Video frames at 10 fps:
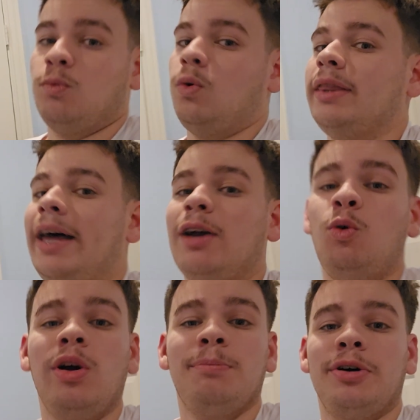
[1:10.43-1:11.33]
1 like,
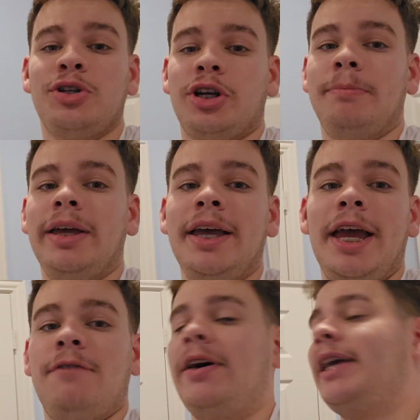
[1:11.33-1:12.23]
1 push-up.
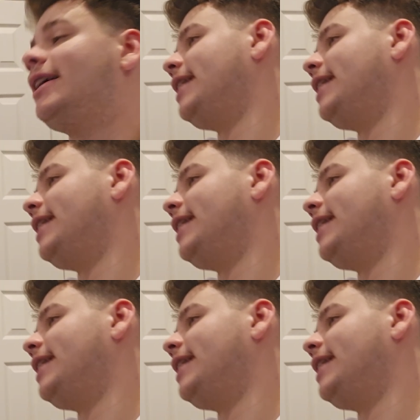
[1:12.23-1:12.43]
If I get